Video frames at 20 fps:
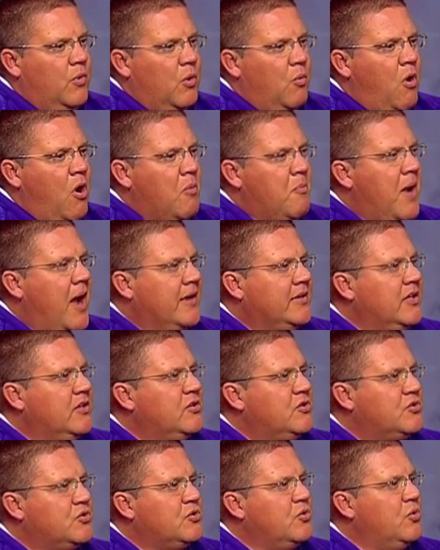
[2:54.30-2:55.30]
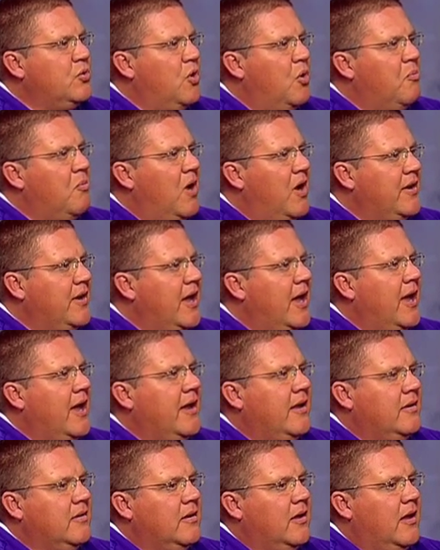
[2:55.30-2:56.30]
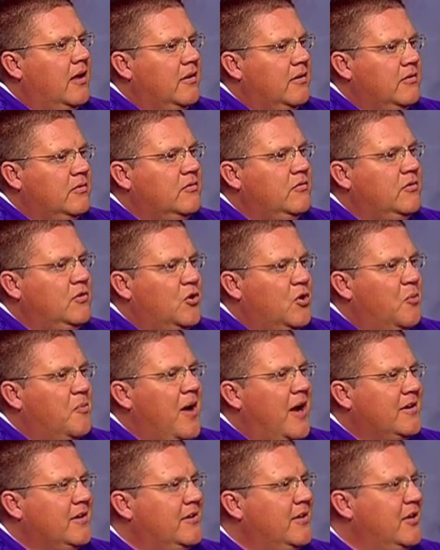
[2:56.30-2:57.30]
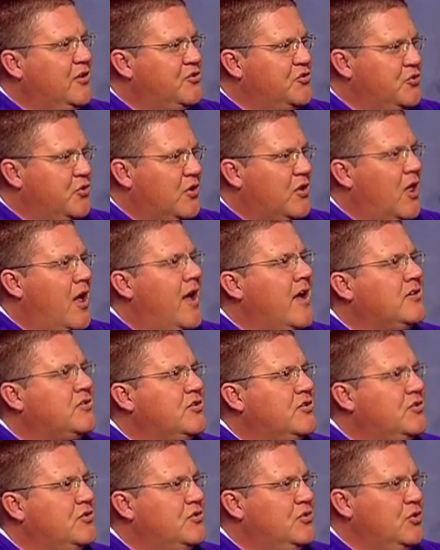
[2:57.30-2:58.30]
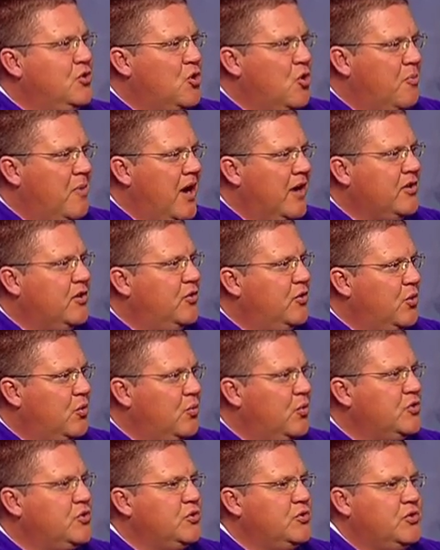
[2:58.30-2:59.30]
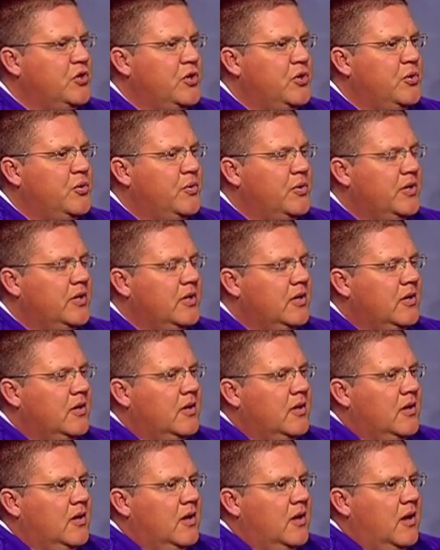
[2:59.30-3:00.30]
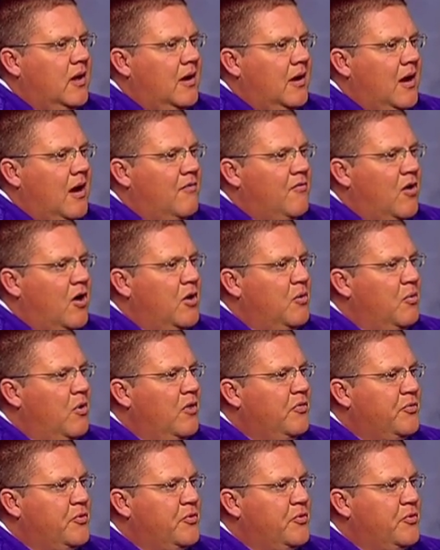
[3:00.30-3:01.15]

when I walk back into school on Monday and you go back to teaching your classes and you go back to doing what you do, and I've already